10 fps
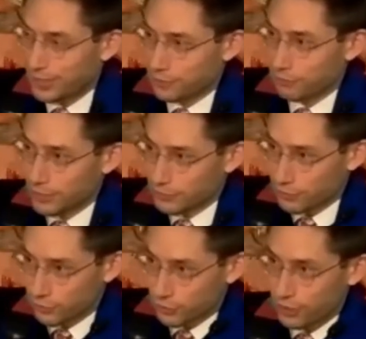a
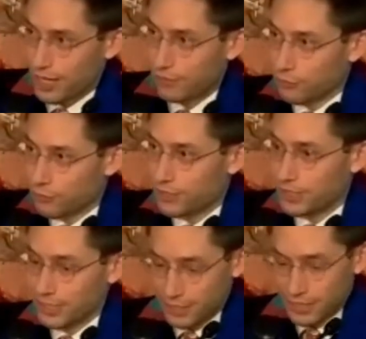researcher at
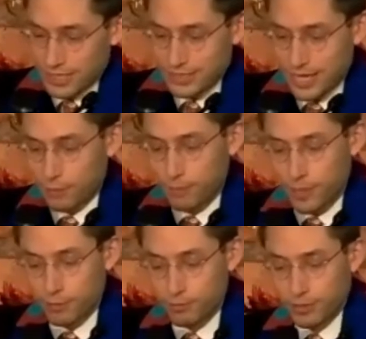UC Santa
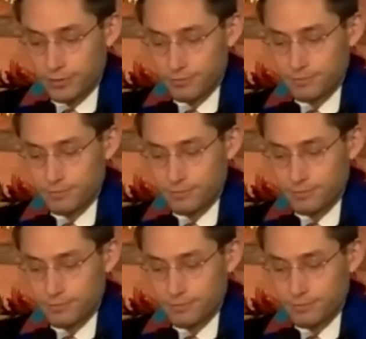Barbara,